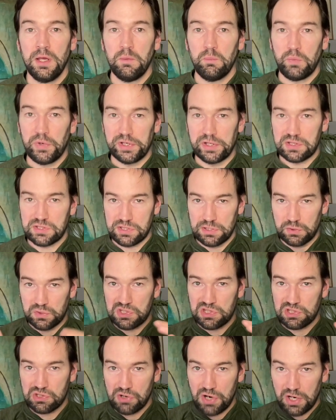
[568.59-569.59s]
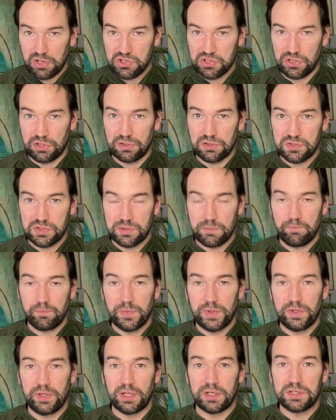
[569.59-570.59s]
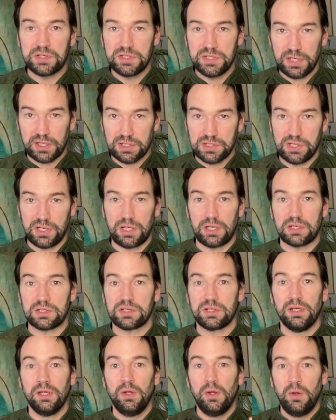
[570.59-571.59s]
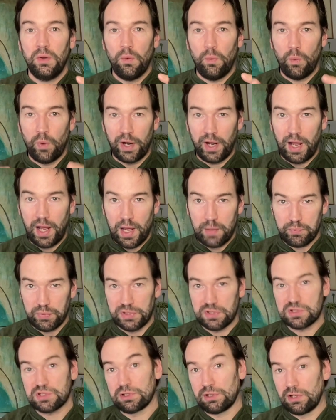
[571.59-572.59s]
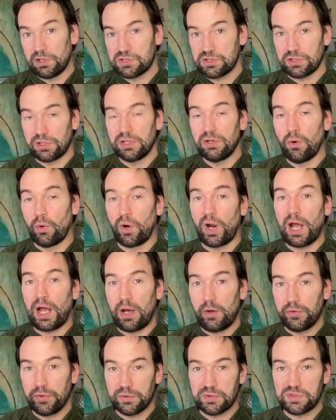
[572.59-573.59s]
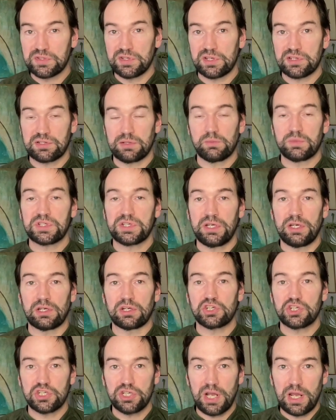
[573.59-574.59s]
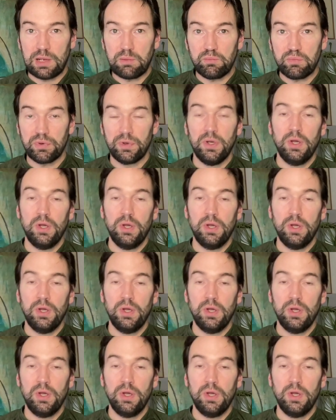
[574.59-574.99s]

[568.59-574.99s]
but it's those structures that dictate what happens largely, or how those systems take shape,